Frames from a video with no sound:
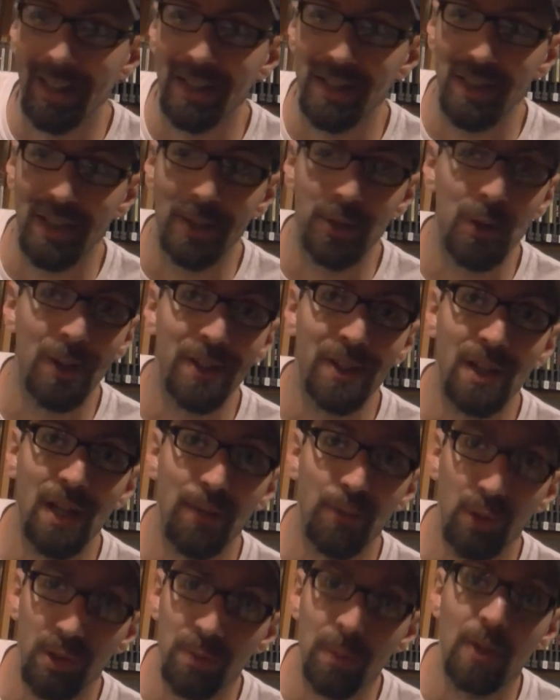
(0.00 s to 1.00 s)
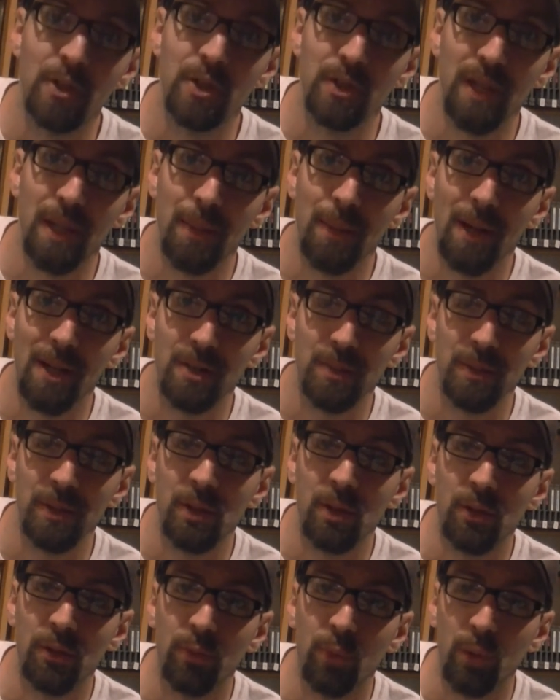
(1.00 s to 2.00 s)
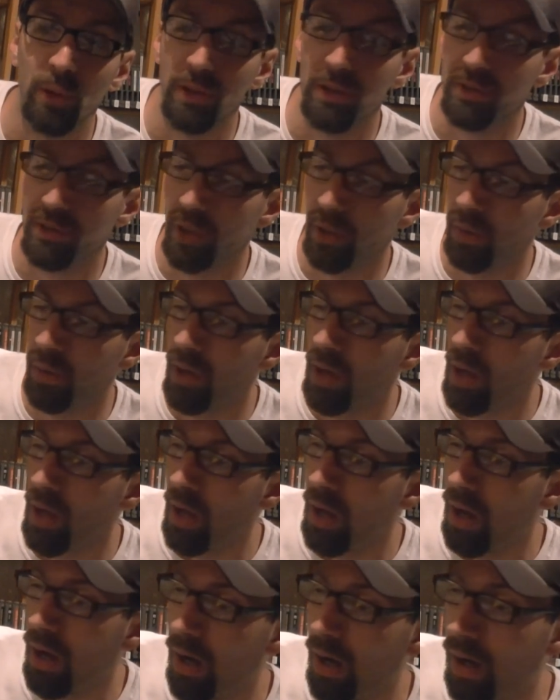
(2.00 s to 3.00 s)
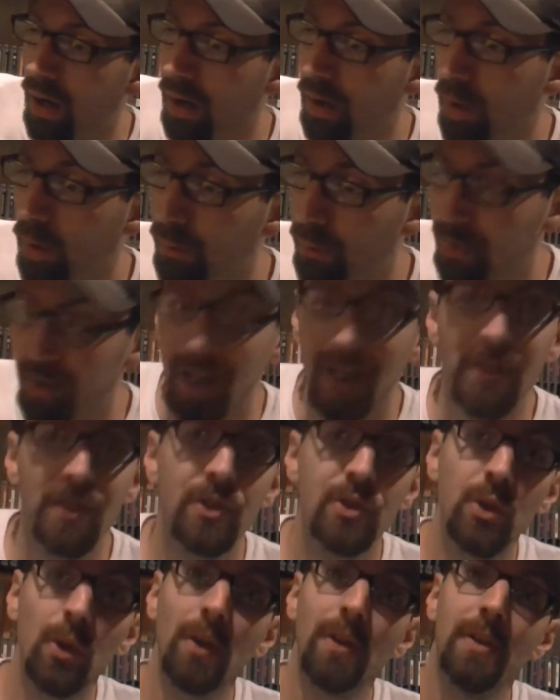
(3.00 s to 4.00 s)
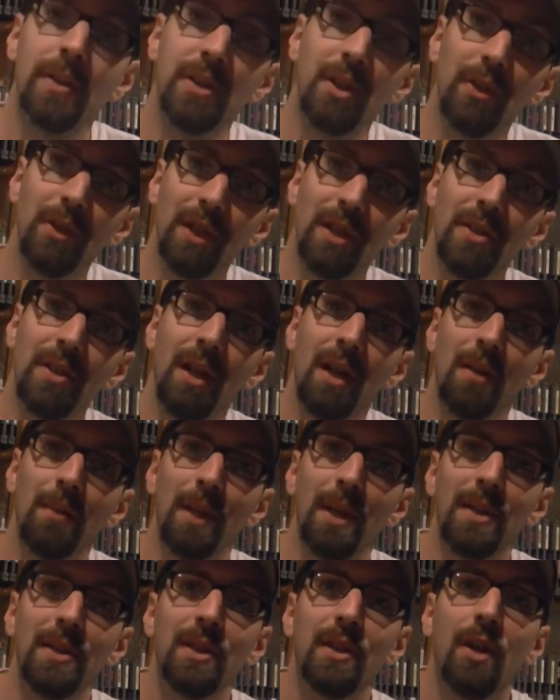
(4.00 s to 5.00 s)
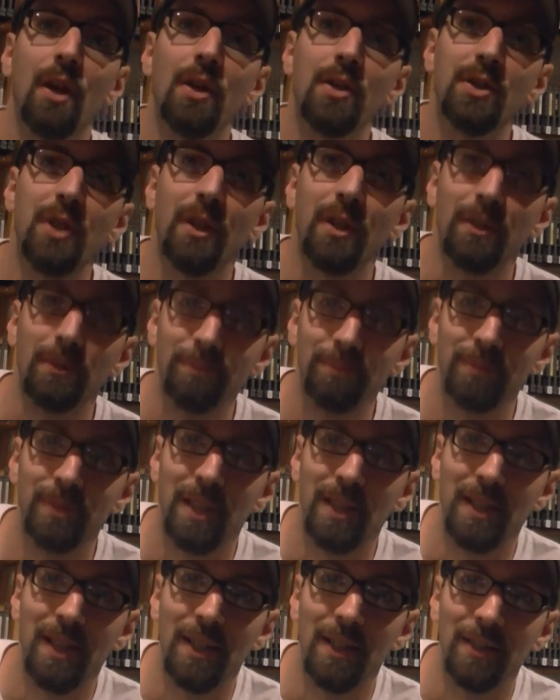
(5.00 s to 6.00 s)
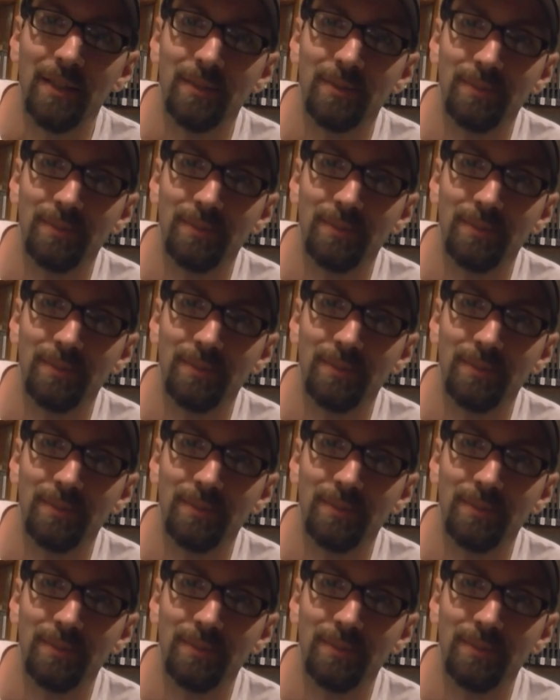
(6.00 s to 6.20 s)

I said, I tried to cover as much as I possibly could for you. So uh, hopefully you guys enjoyed. Till next time, AC Card Shark. Take care.